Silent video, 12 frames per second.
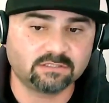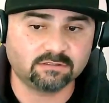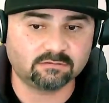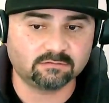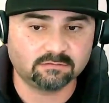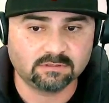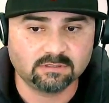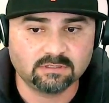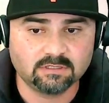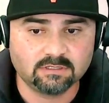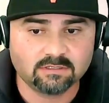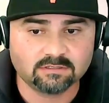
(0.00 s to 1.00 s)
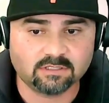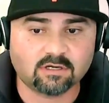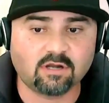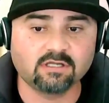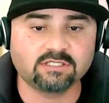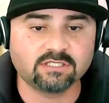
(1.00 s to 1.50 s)
too. So the
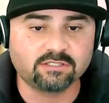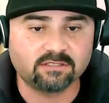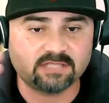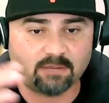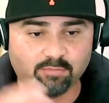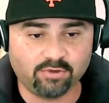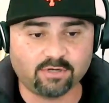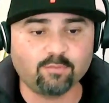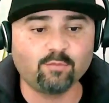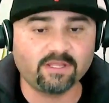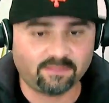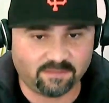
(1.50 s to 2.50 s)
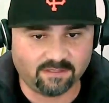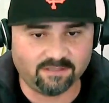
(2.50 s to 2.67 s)
college interns, I put them with